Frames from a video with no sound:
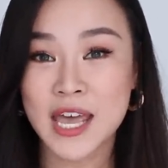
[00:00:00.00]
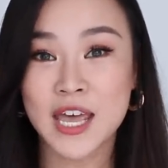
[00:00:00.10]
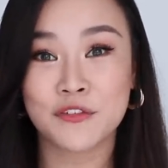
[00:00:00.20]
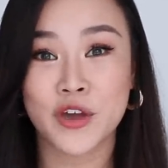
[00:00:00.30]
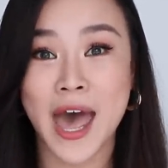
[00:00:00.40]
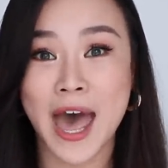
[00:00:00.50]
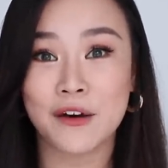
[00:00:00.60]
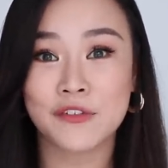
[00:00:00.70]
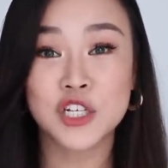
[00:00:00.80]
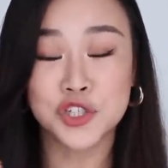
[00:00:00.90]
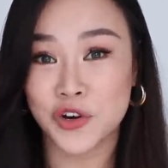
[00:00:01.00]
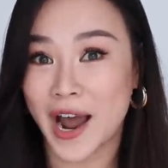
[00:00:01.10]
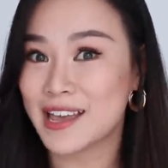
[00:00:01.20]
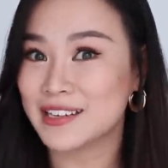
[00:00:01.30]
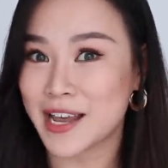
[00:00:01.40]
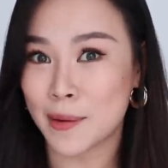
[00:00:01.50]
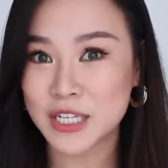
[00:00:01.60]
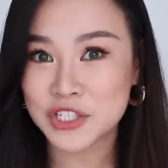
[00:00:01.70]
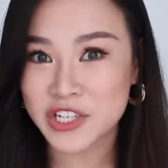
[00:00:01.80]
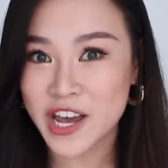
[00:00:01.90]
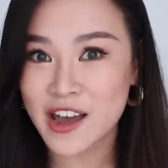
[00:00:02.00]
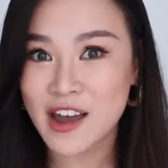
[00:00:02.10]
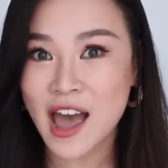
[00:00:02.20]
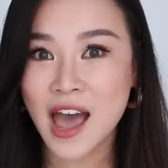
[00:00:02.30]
If you have dry and damaged hair,